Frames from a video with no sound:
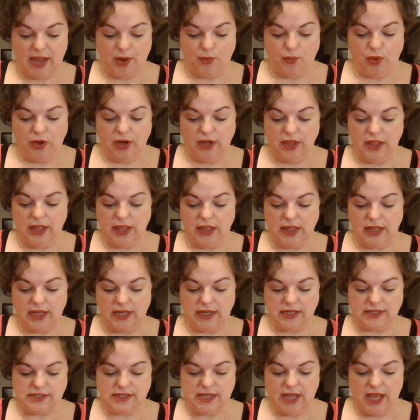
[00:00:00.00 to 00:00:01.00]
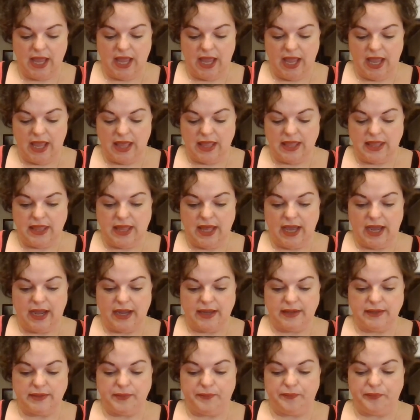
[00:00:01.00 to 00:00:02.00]
And one of the things
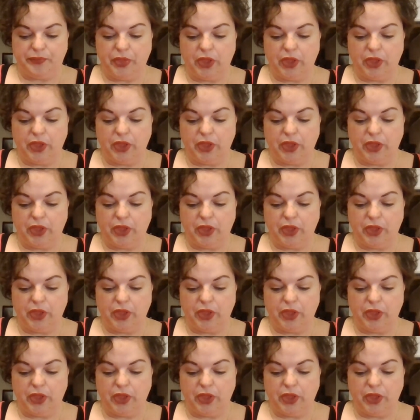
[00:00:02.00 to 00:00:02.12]
that